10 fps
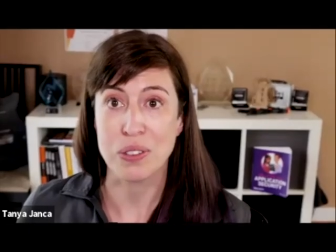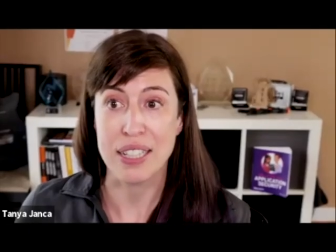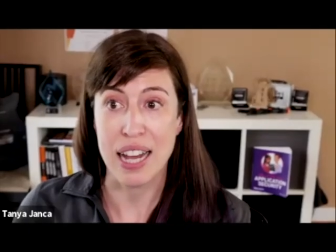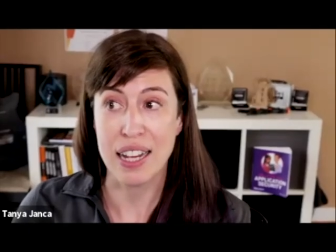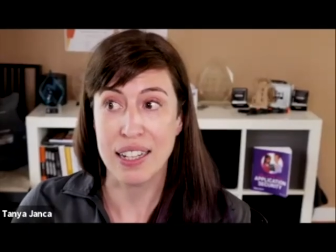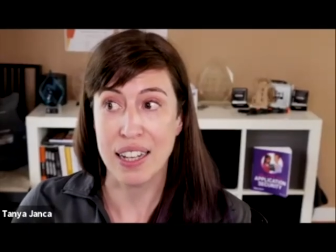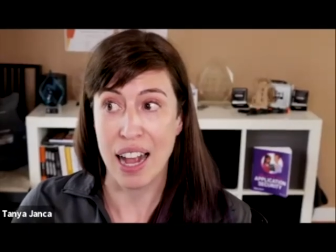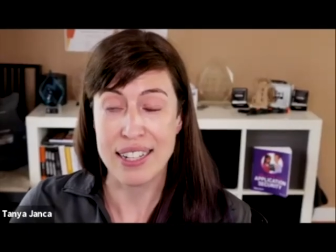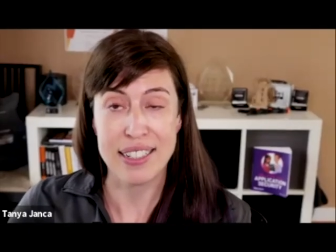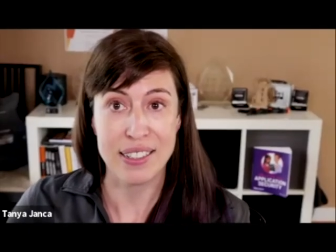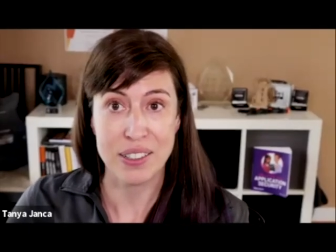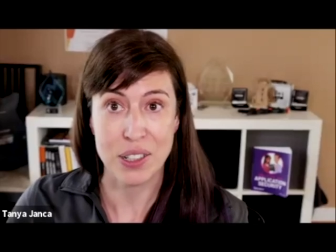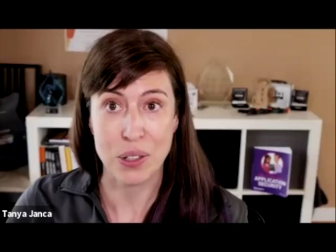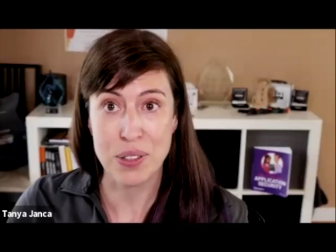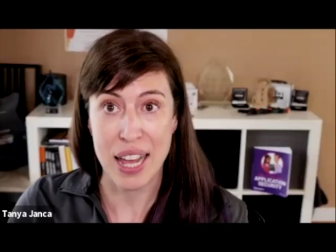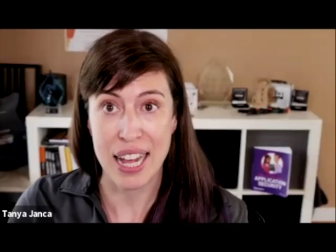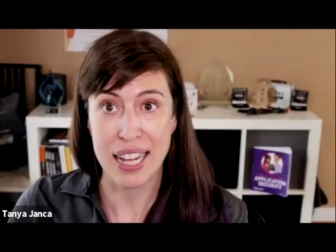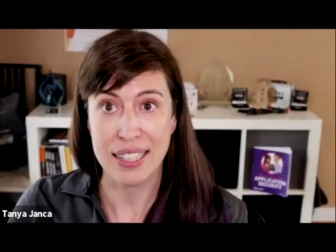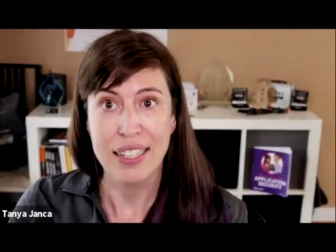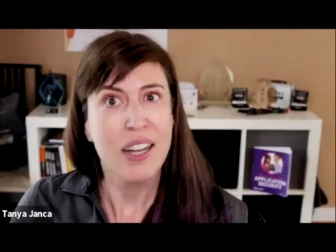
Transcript: that I didn't know that.